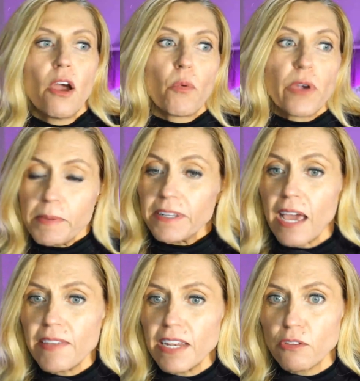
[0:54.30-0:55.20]
We're going to be
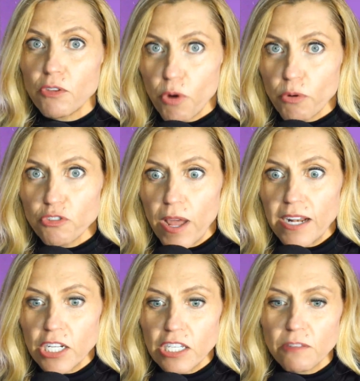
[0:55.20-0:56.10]
diving into the growth
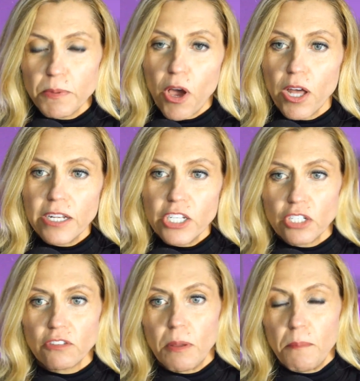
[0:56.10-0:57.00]
strategies beyond
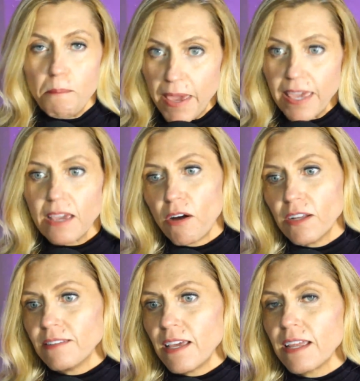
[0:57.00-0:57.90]
just making
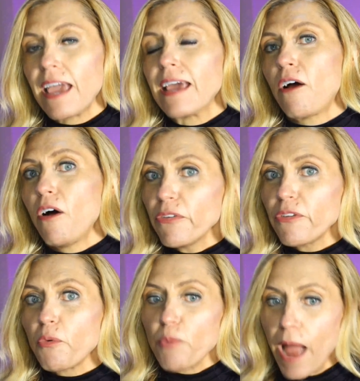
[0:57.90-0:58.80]
content, and
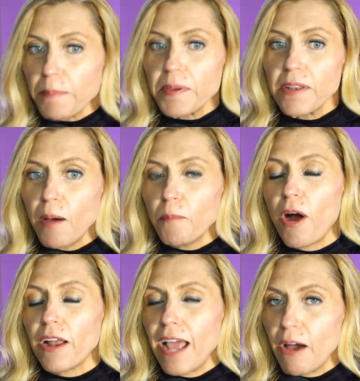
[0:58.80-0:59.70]
also wrapping up
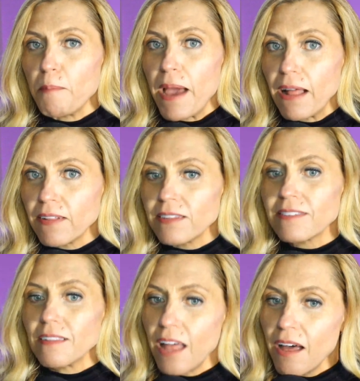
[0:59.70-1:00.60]
on how to balance
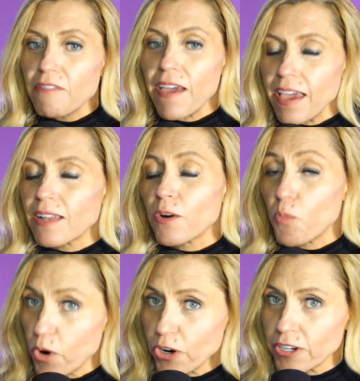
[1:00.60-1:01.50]
love and work.